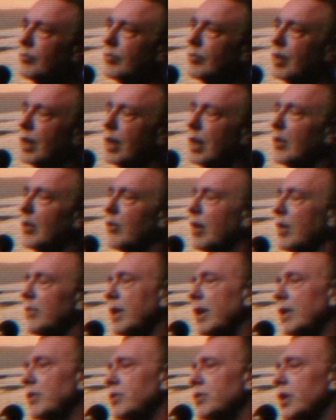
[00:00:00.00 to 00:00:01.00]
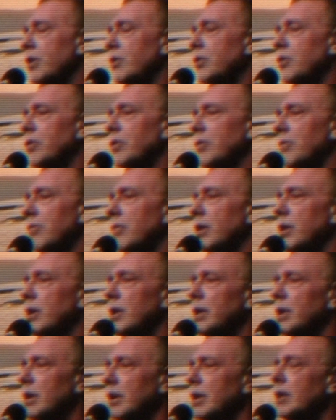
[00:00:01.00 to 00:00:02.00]
And Ram Das said to him,
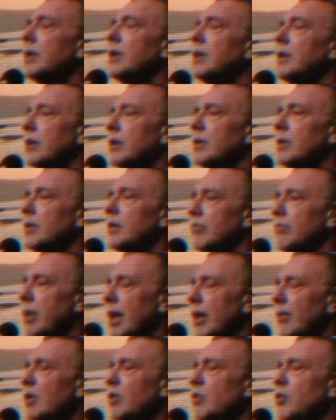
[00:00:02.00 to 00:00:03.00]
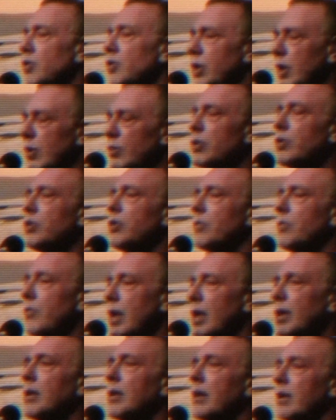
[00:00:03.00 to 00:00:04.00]
Baba, you said we should
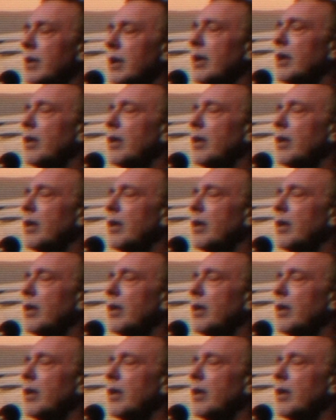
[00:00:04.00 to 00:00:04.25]
meditate like